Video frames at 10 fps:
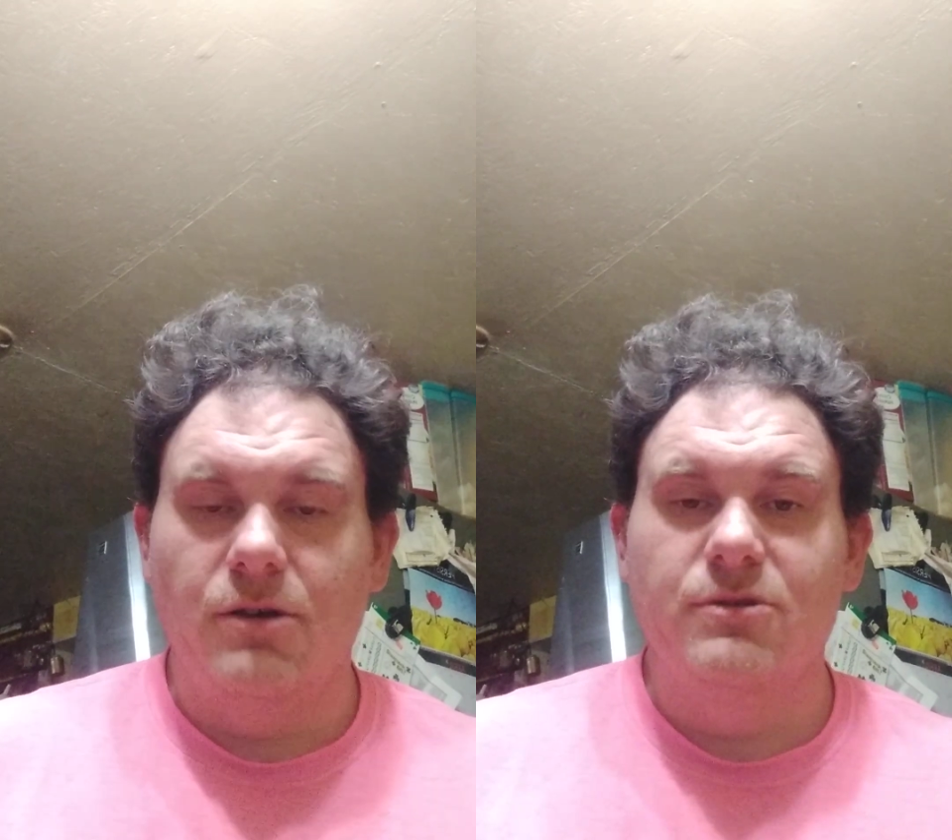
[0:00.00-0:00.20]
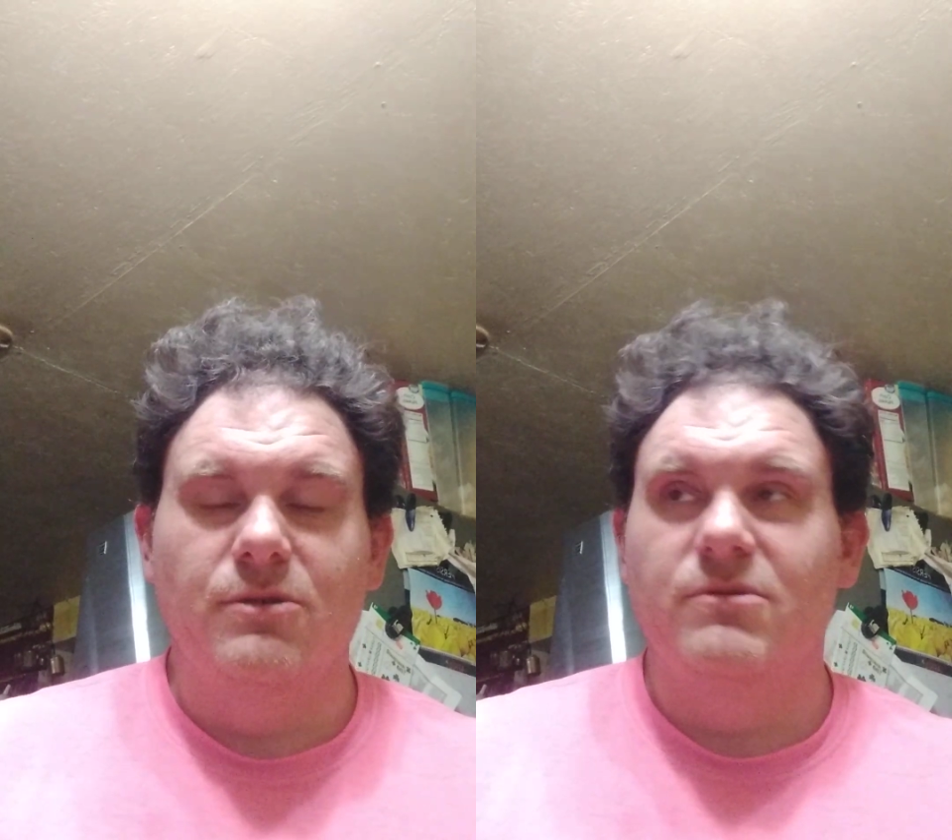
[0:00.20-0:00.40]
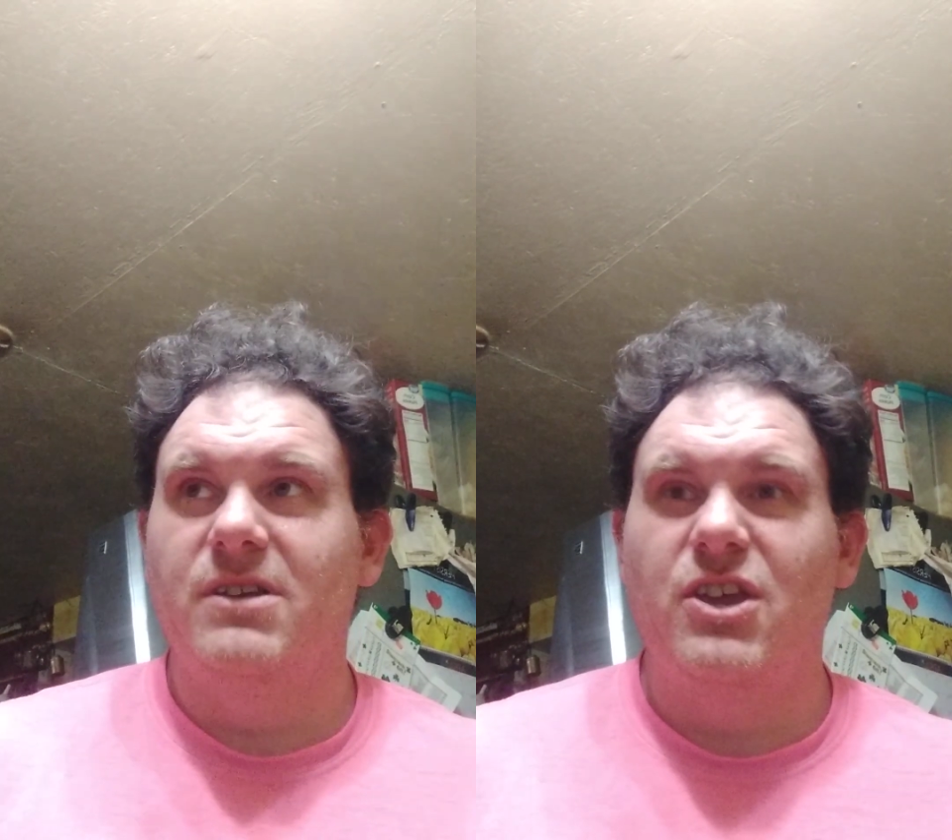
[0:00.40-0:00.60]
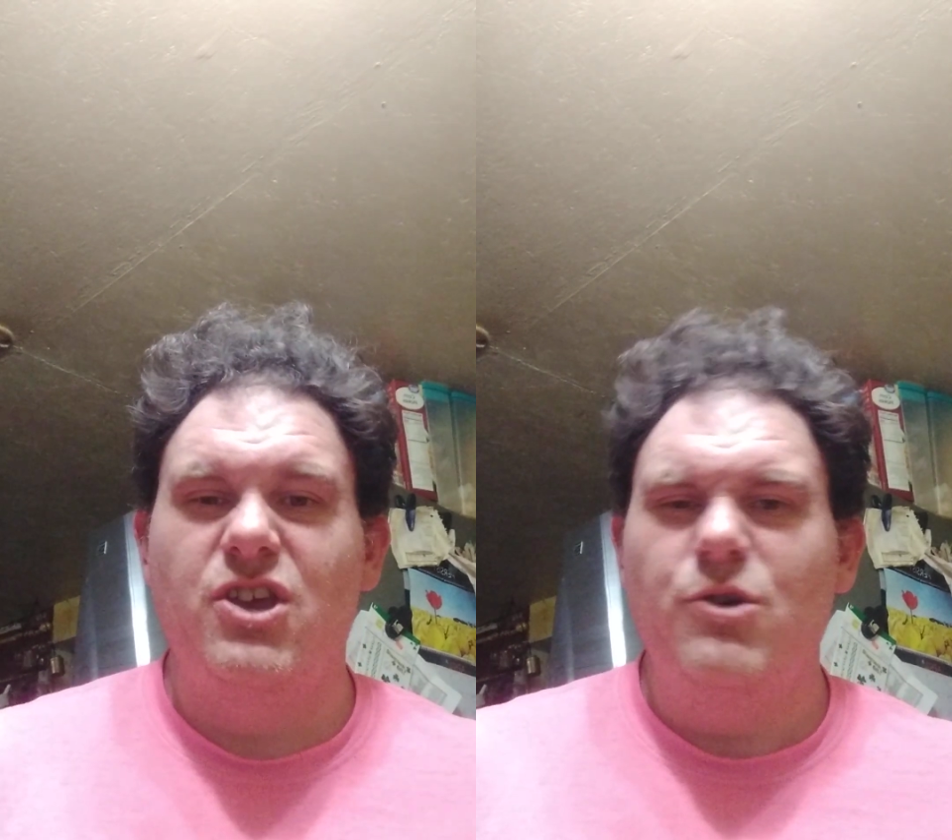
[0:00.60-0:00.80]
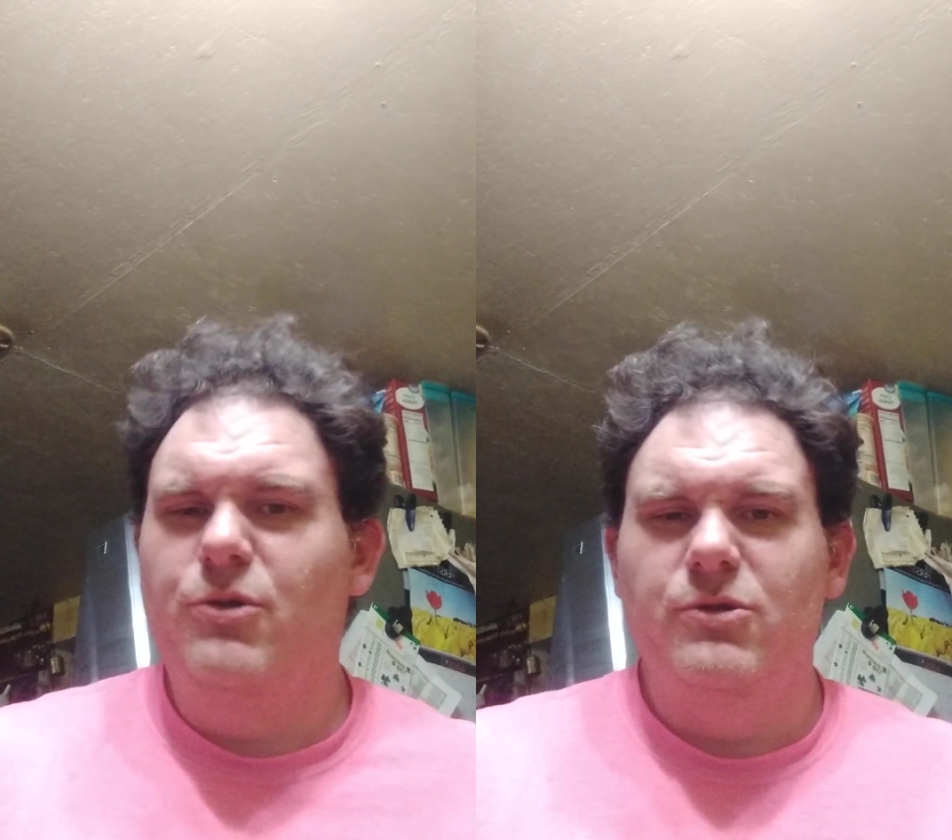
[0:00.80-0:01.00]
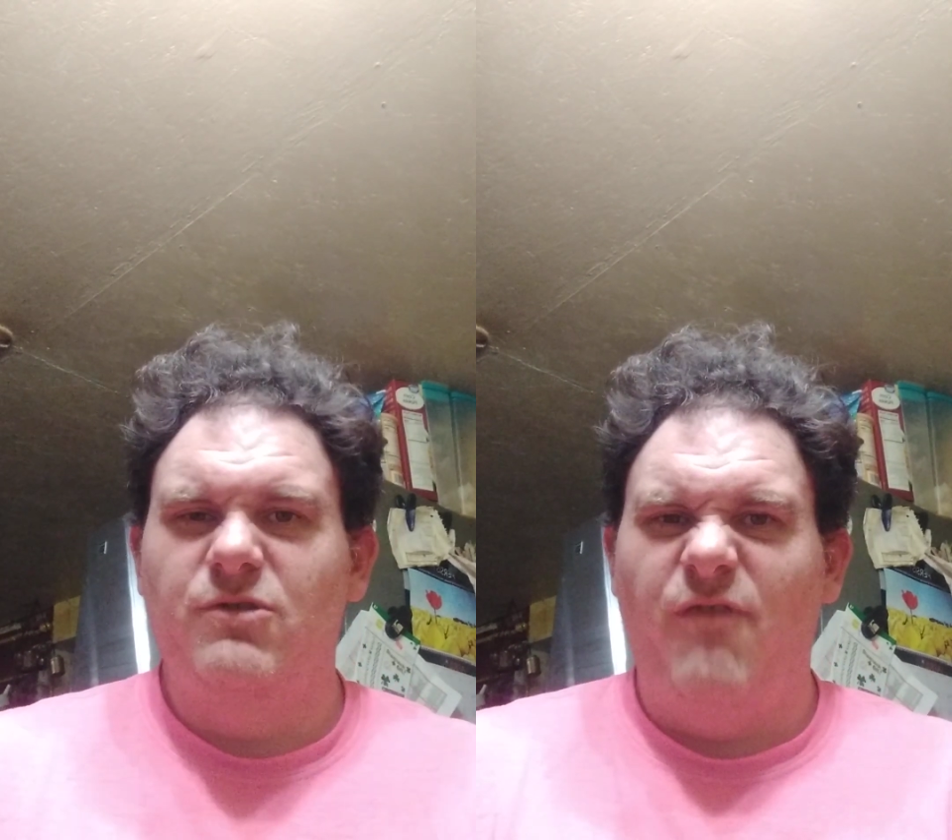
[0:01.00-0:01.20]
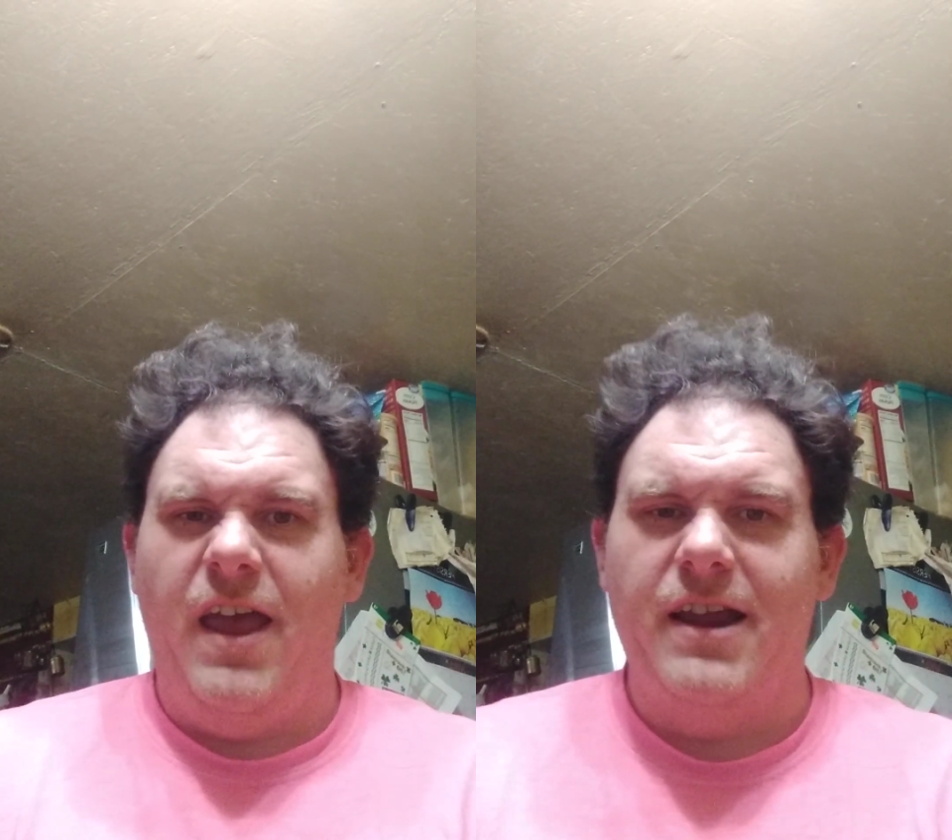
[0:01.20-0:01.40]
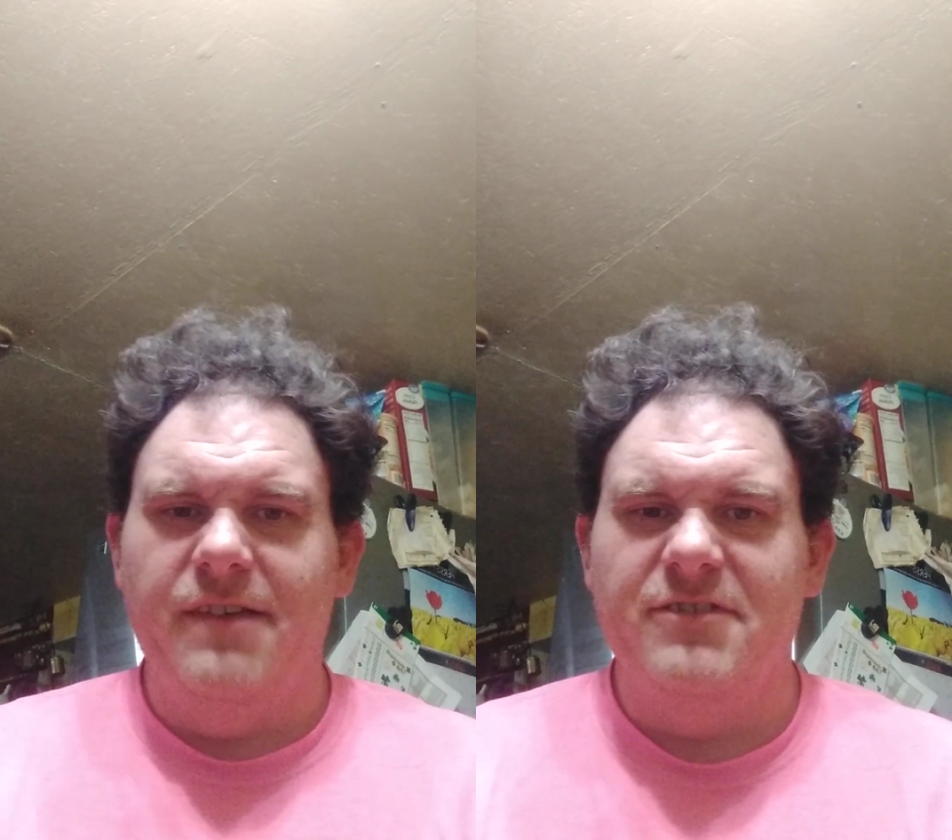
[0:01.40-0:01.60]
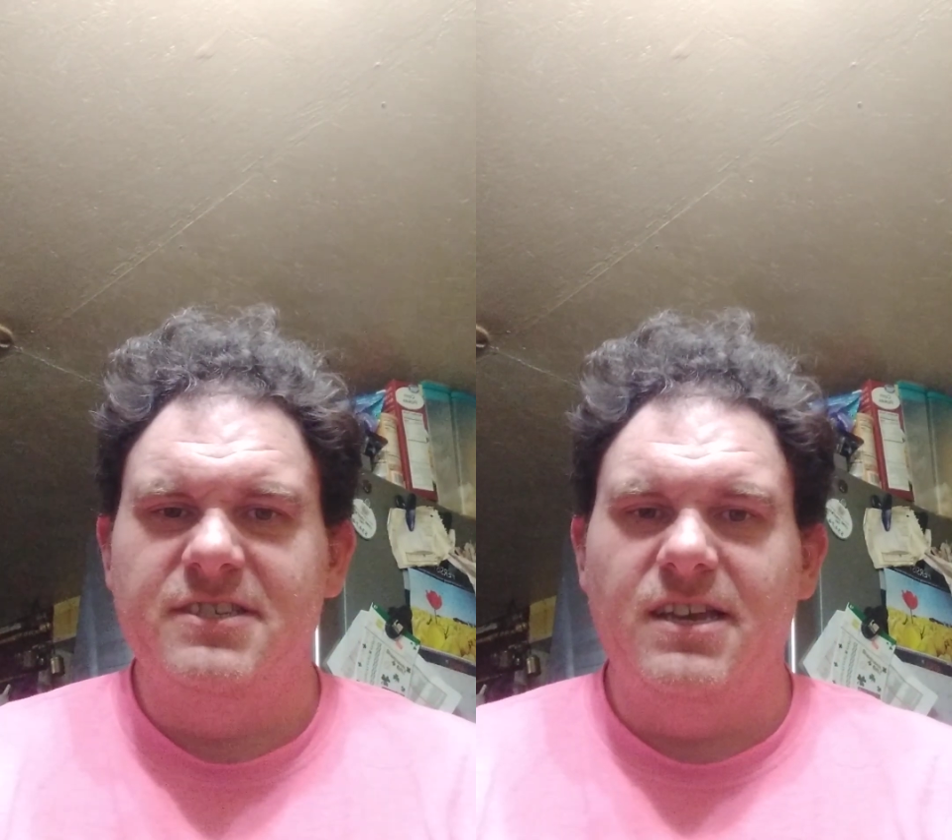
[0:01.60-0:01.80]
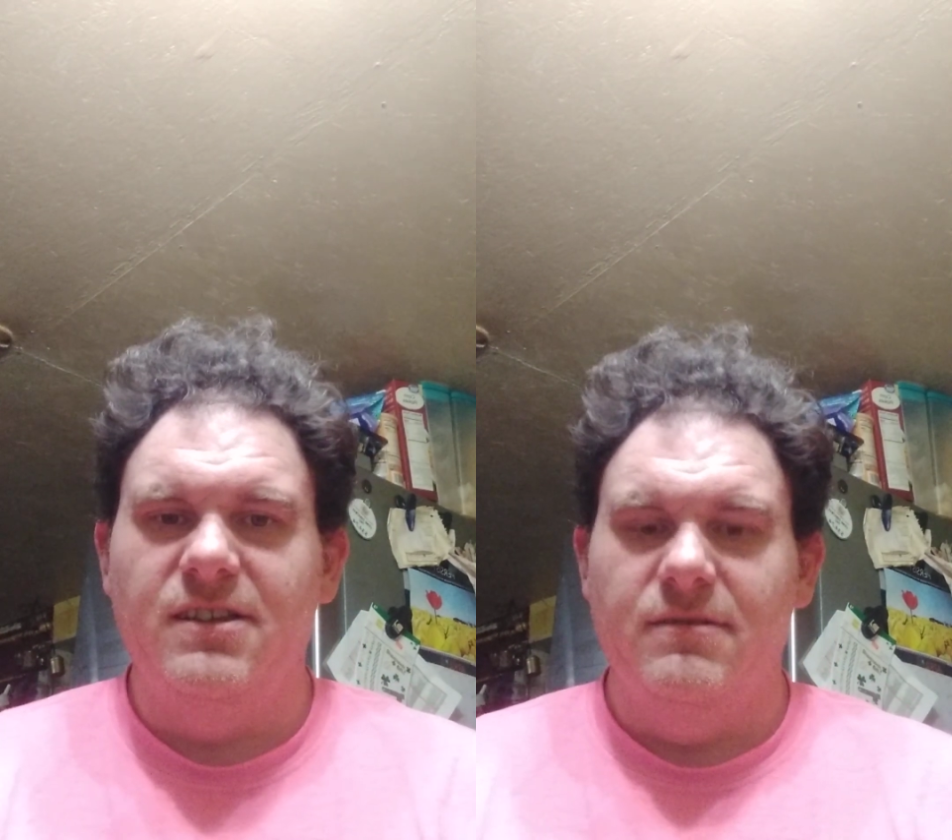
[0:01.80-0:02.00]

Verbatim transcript: I was always a huge fan of the sea.